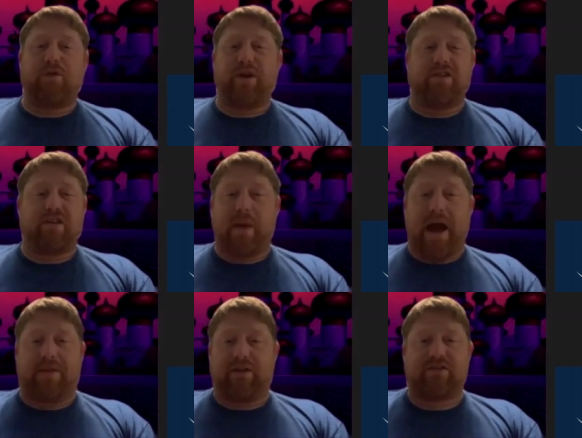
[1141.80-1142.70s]
easy
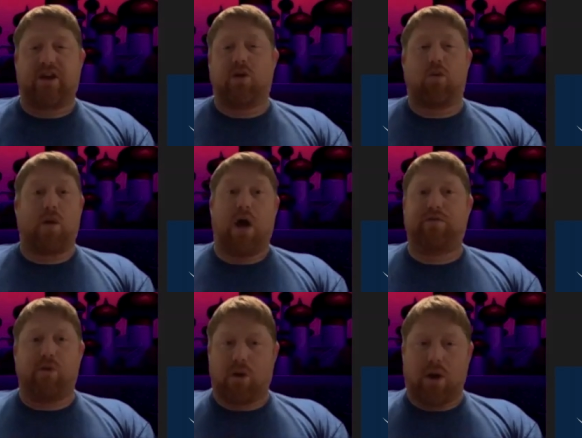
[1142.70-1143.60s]
math, let's say you're around
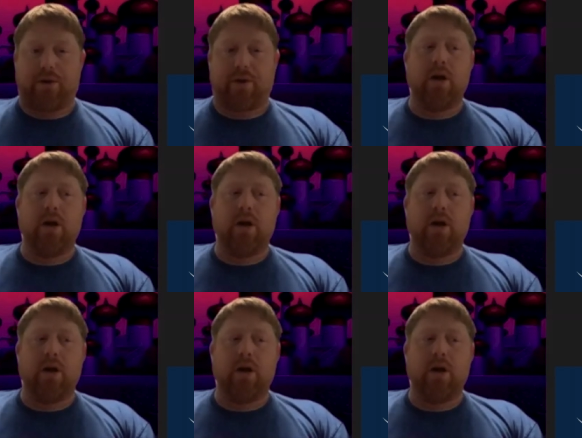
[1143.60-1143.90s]
400.